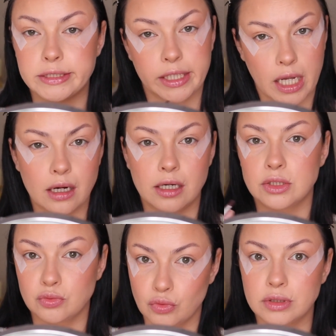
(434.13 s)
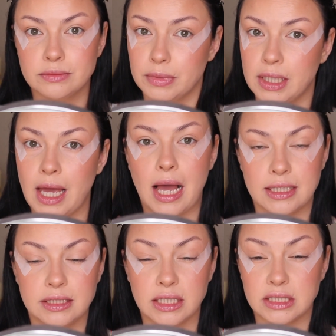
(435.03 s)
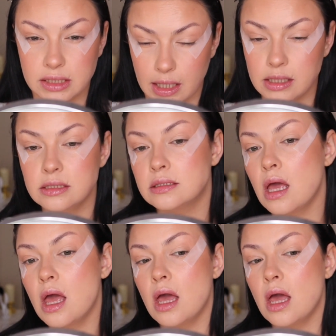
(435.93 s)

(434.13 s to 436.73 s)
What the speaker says: the colors won't be as intense.